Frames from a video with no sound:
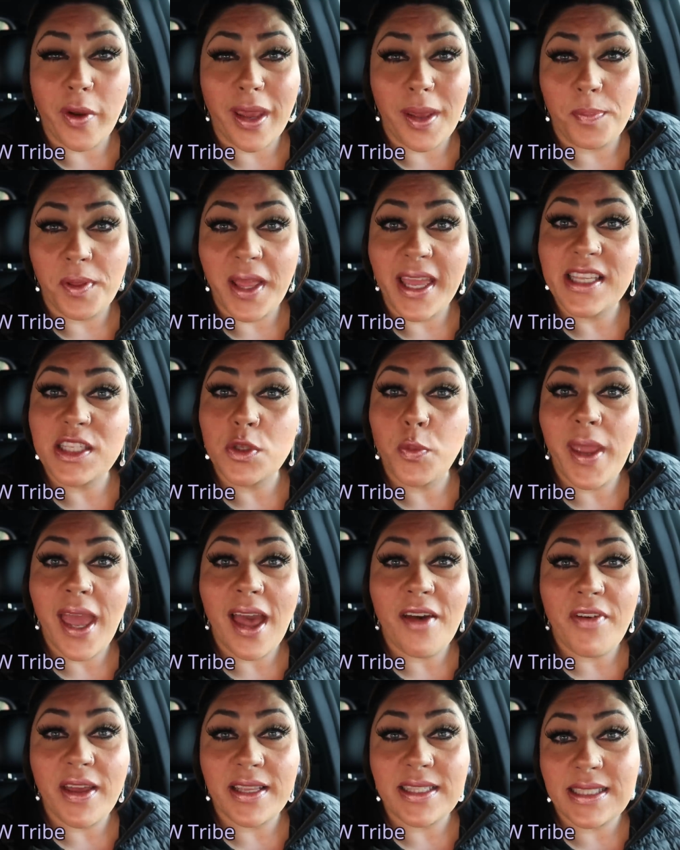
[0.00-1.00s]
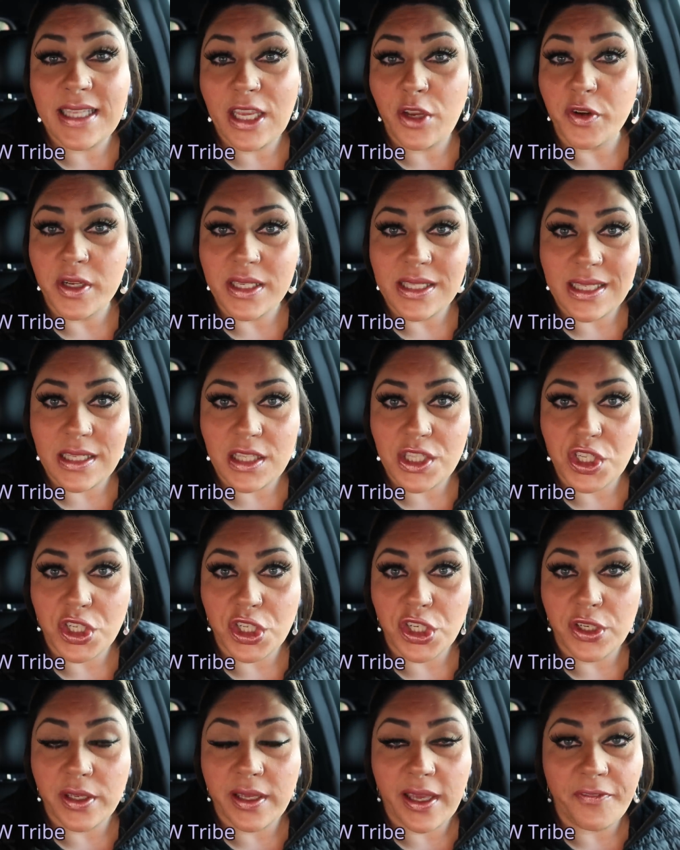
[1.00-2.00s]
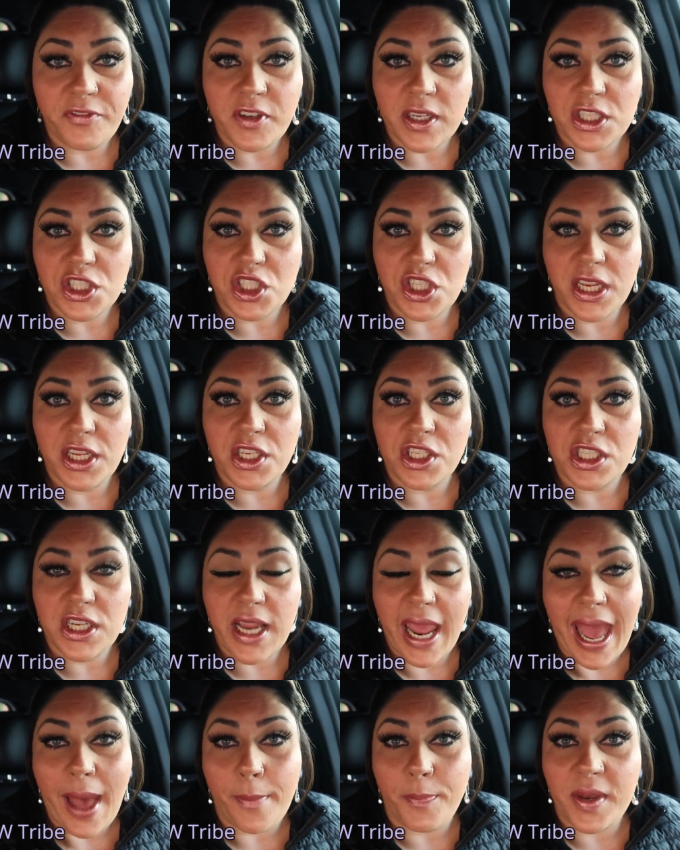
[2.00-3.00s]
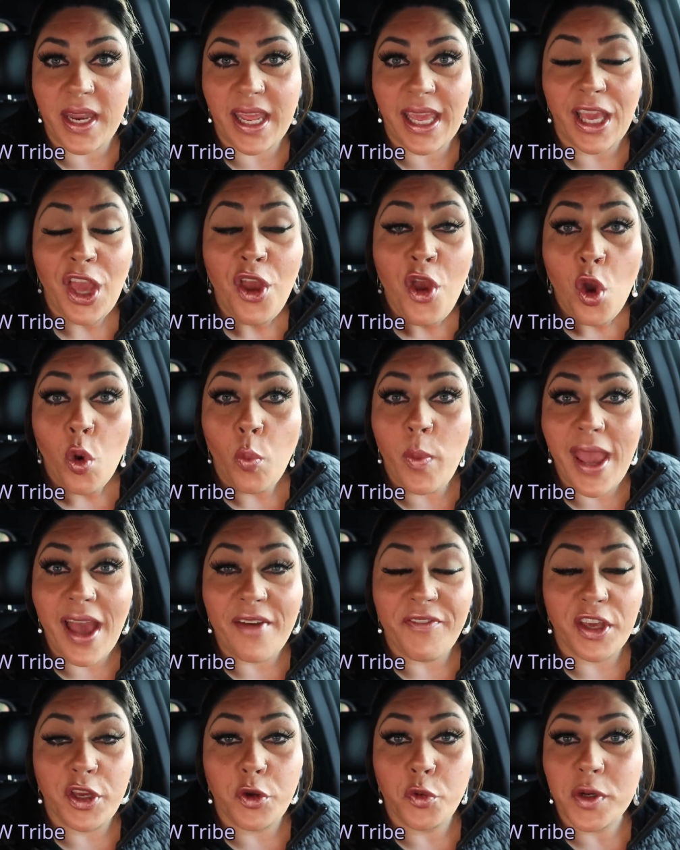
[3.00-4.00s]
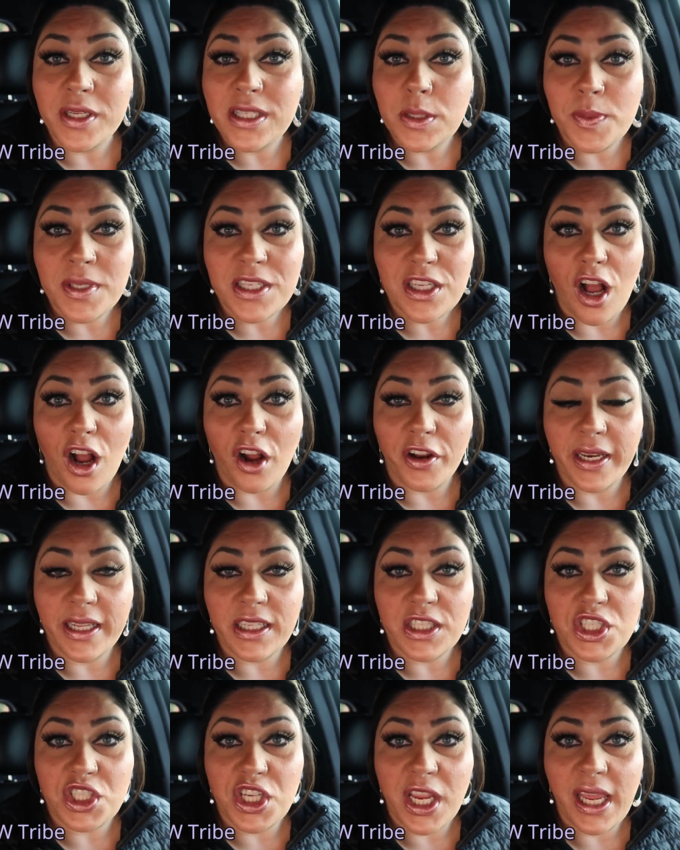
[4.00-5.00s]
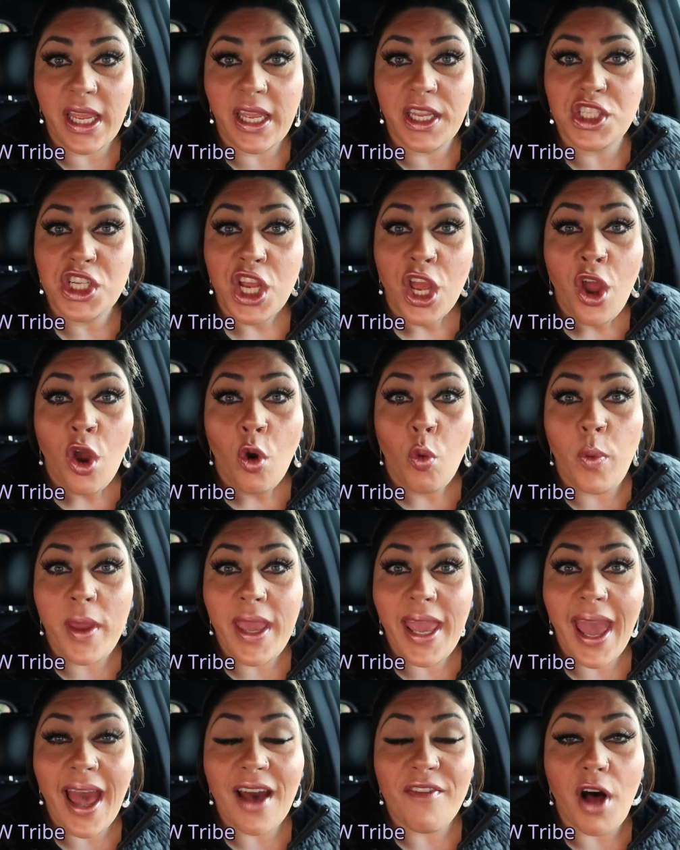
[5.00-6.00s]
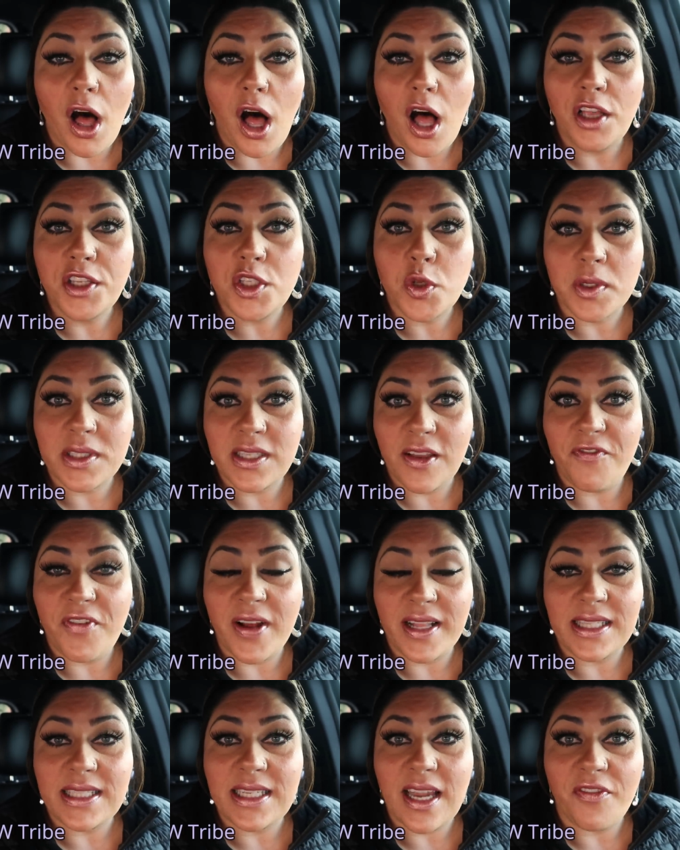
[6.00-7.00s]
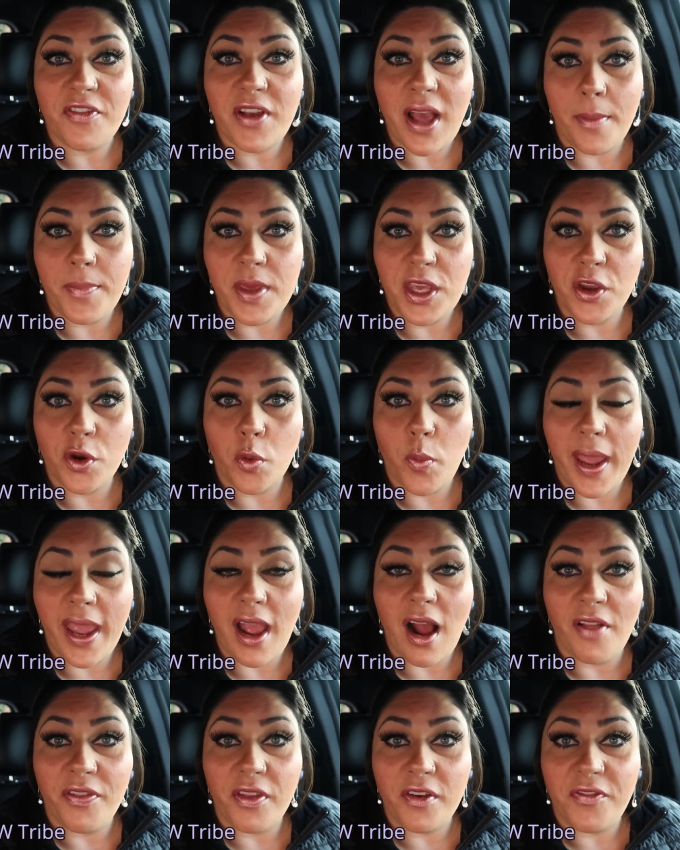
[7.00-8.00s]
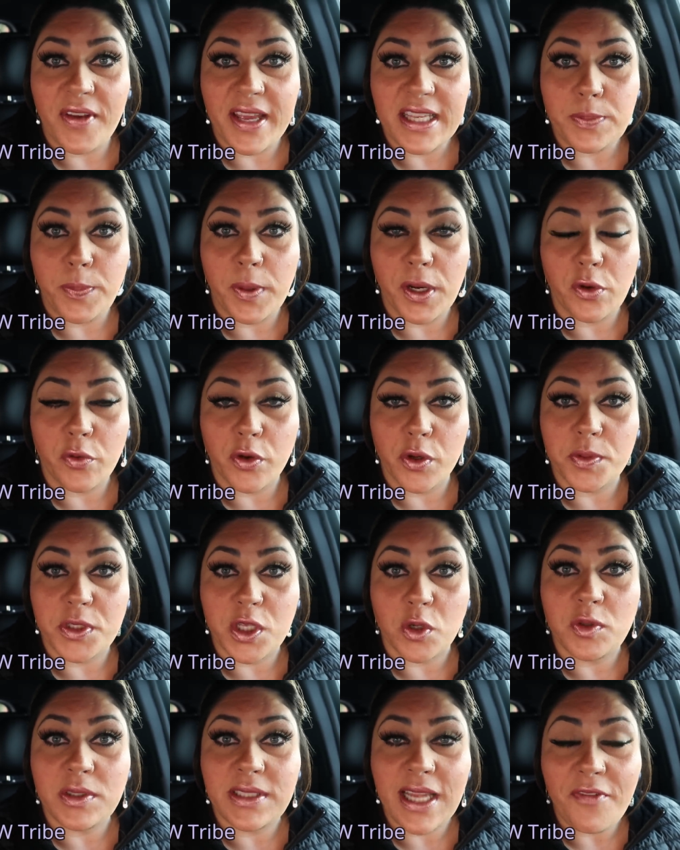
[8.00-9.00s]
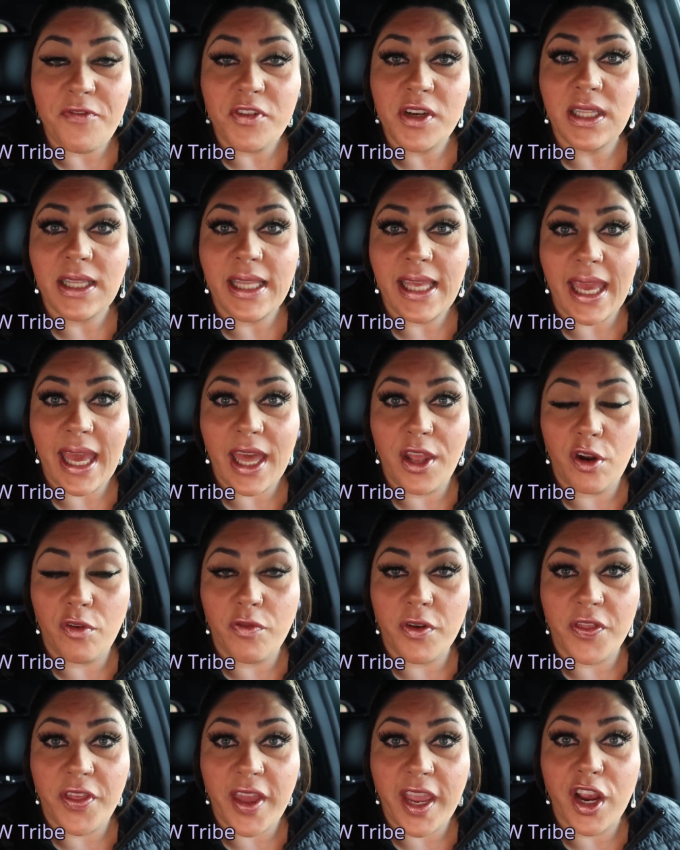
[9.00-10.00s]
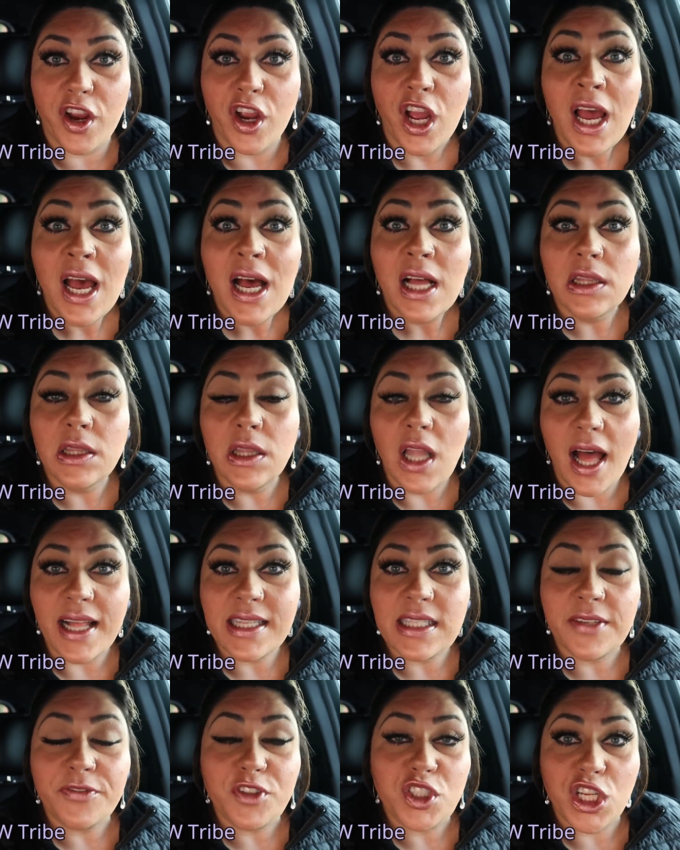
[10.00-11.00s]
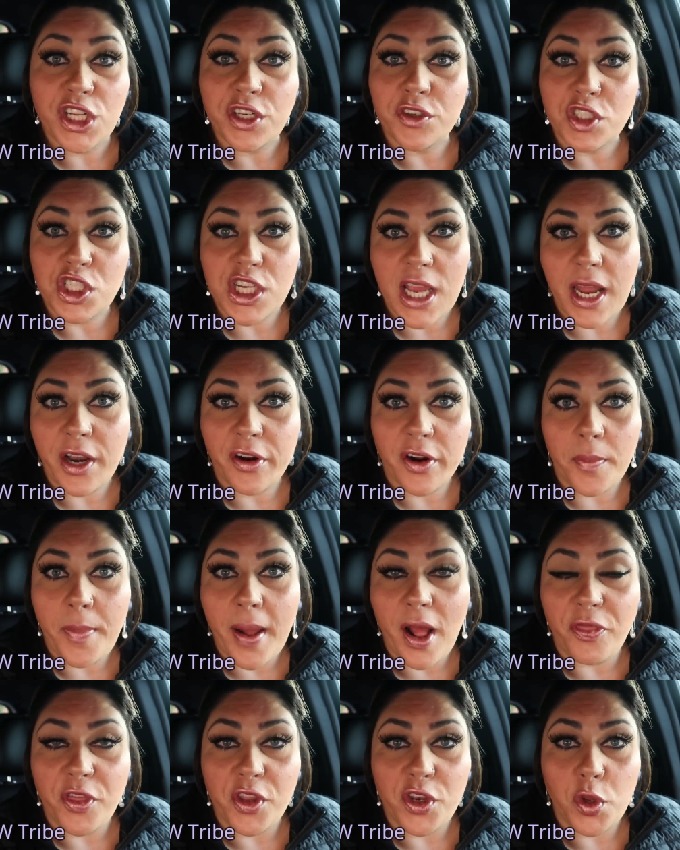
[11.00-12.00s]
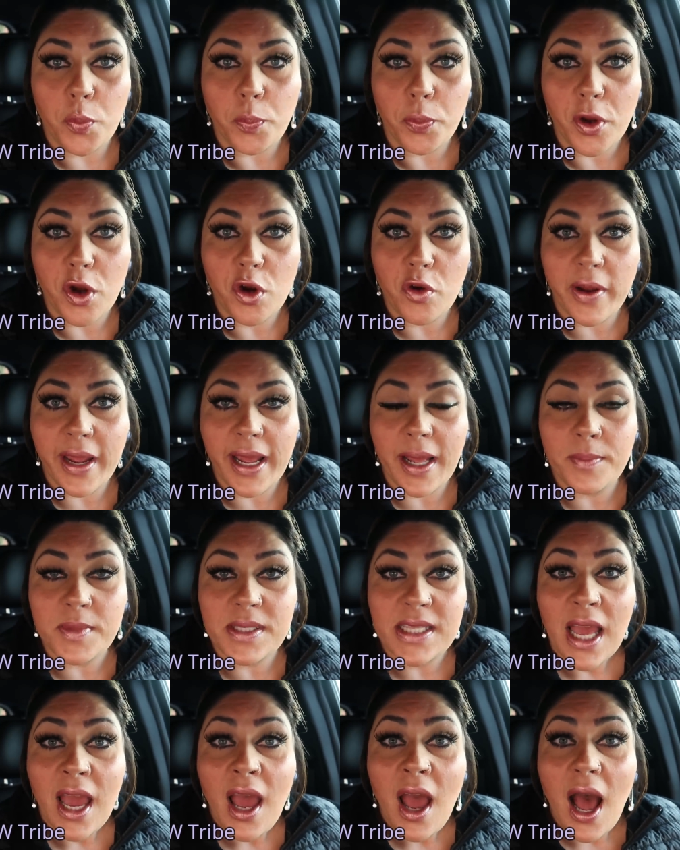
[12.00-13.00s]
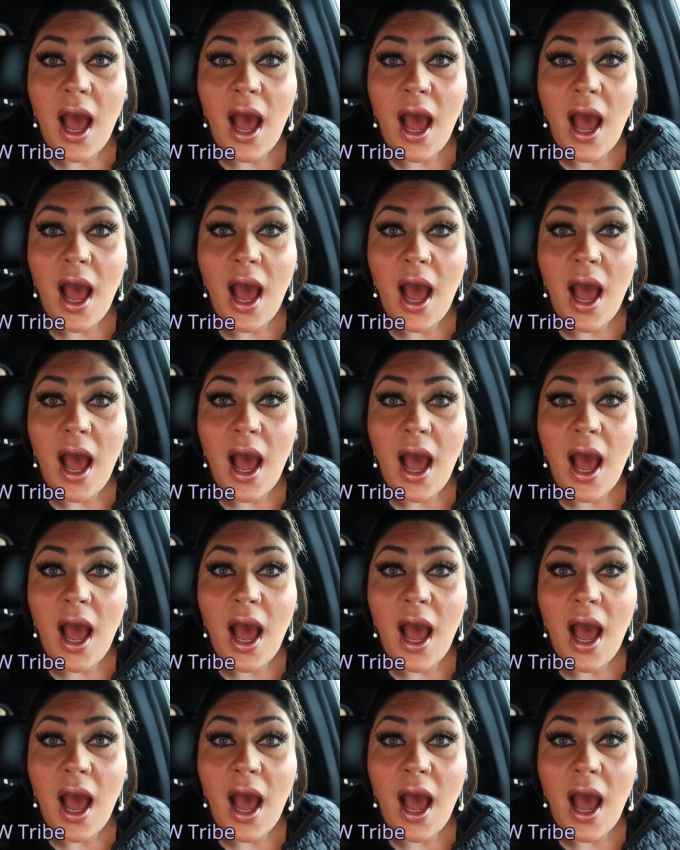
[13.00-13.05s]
a great place. We have a Secret Sister gift exchange happening. We have a Christmas card exchange. We have all sorts of fun stuff coming your way on the Facebook group. So definitely head over there. Lots of chitter chatter about the new programs.